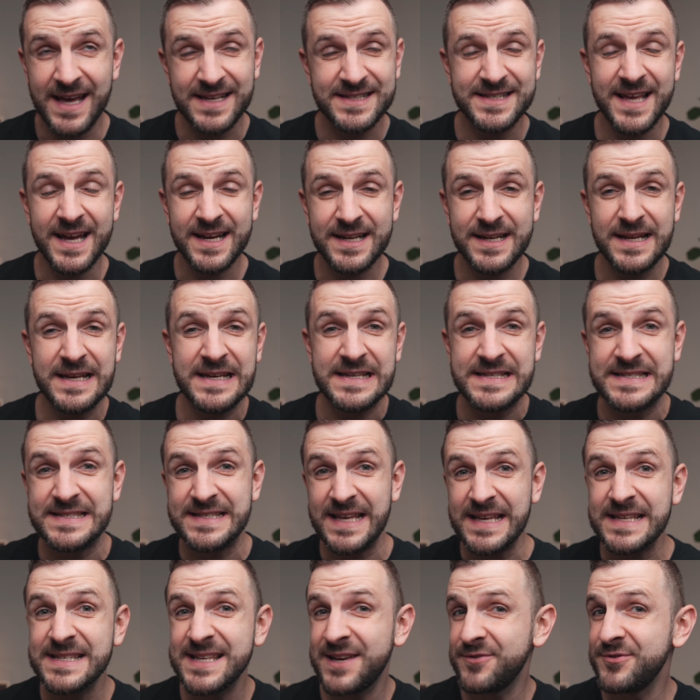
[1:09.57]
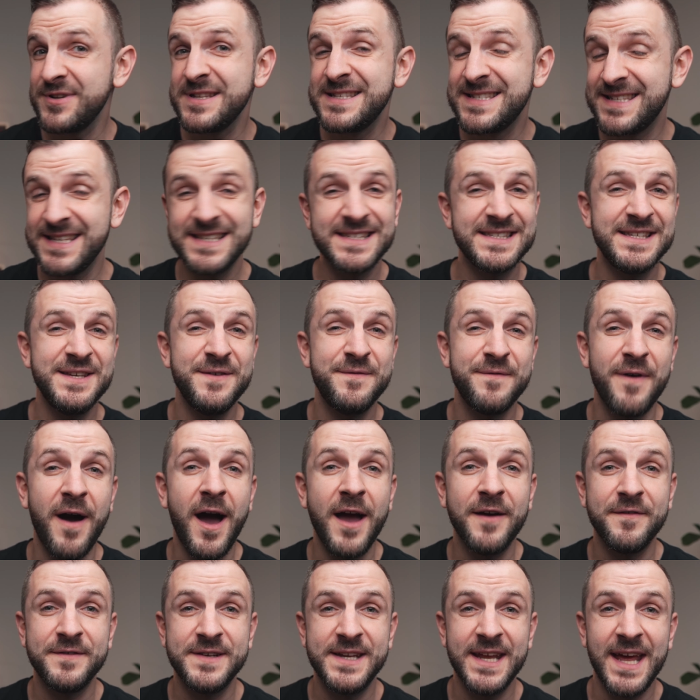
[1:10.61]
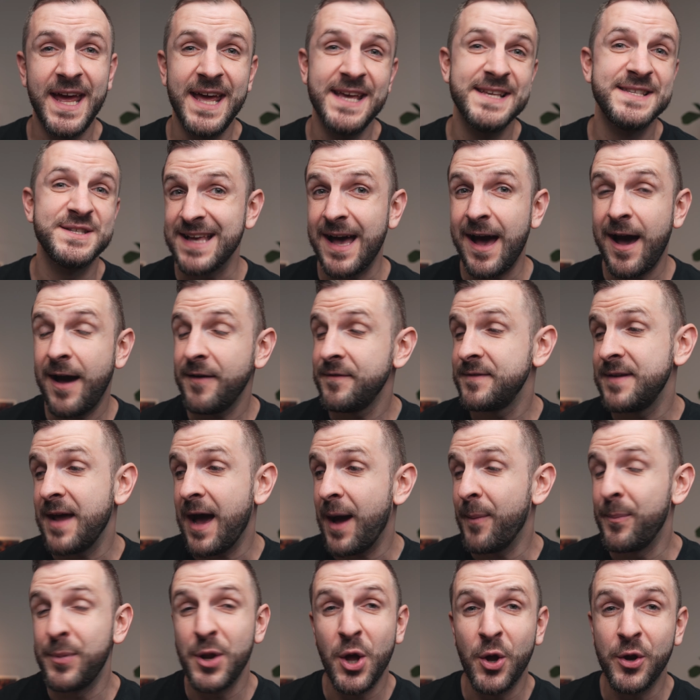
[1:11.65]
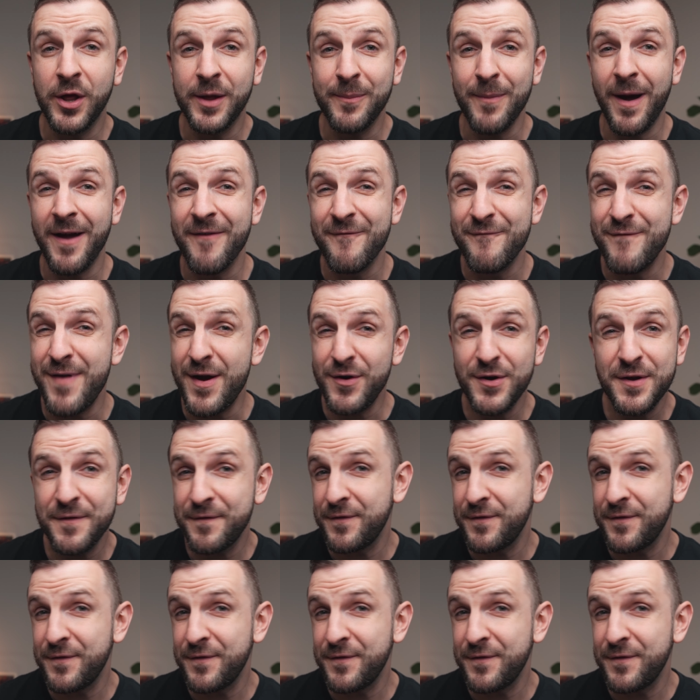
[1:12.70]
exactly 665 days after uploading my very